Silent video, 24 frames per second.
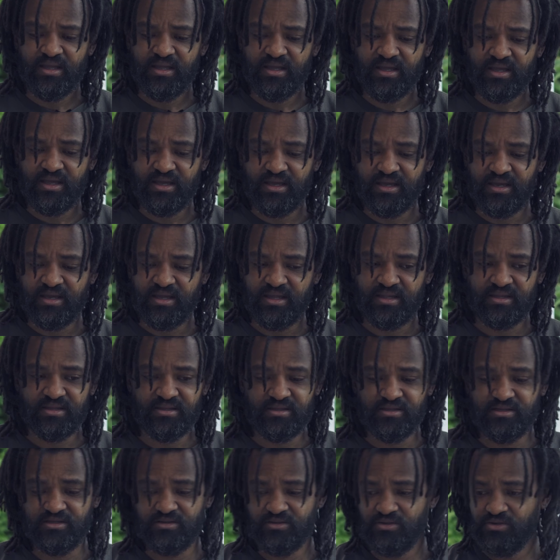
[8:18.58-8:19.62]

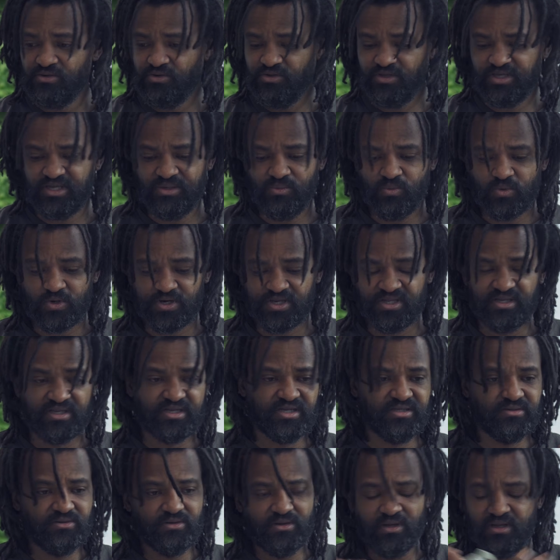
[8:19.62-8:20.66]
And you know, you can work in,
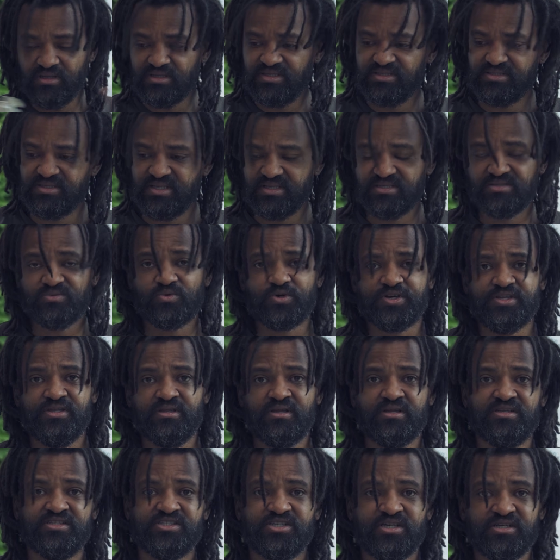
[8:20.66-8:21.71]
you know, all these things work in
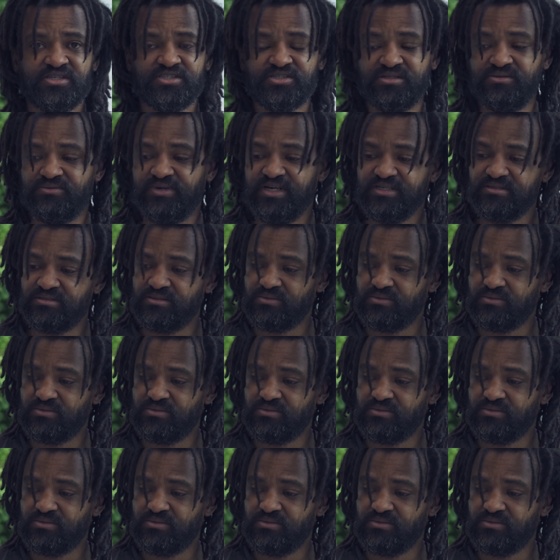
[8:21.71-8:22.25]
conjunction, right?